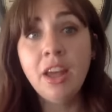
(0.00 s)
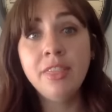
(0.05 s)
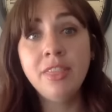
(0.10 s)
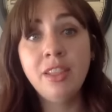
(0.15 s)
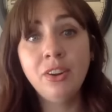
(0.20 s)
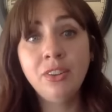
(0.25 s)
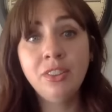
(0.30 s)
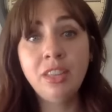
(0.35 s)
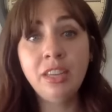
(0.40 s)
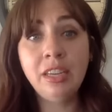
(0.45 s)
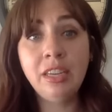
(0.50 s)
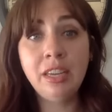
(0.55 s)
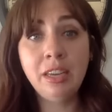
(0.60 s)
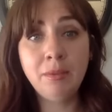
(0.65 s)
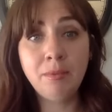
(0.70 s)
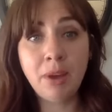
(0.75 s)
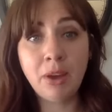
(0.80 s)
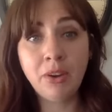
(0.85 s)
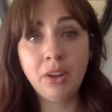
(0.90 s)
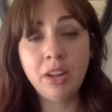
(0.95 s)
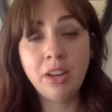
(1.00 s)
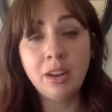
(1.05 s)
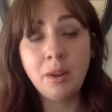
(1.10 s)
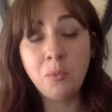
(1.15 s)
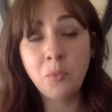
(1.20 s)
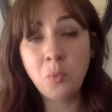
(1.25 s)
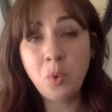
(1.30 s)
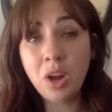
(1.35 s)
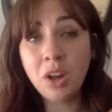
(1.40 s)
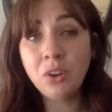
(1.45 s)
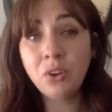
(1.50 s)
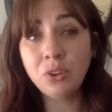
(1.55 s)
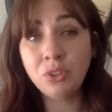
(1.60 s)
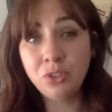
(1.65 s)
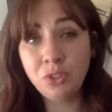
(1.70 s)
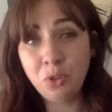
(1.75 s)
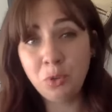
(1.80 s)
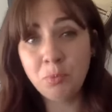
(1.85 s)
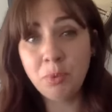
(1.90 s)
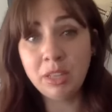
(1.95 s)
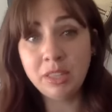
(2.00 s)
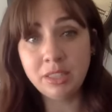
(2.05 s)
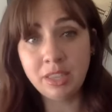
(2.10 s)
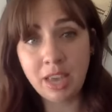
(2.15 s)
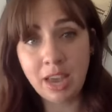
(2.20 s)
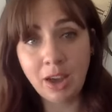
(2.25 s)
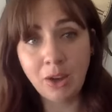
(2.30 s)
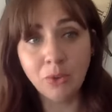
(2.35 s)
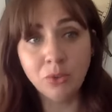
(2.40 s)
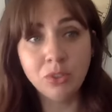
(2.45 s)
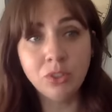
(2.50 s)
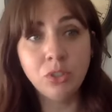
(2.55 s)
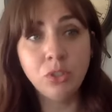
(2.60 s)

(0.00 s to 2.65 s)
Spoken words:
they're thinking about it 1 or 2 months out.